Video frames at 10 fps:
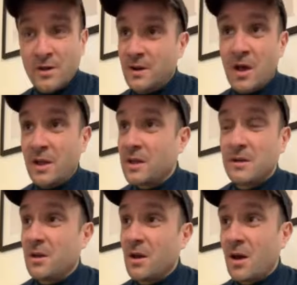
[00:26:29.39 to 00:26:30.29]

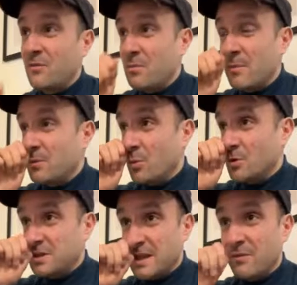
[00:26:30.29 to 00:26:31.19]
Like, I've remembered
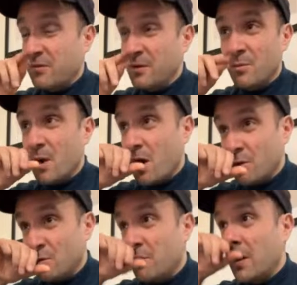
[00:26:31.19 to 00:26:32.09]
watching that film
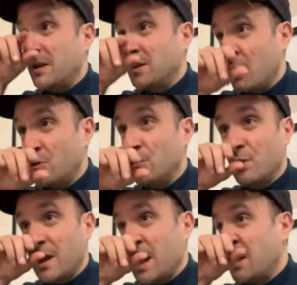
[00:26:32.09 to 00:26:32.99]
over and over
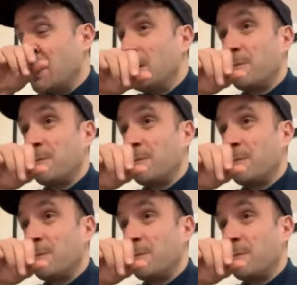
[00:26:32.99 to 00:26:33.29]
again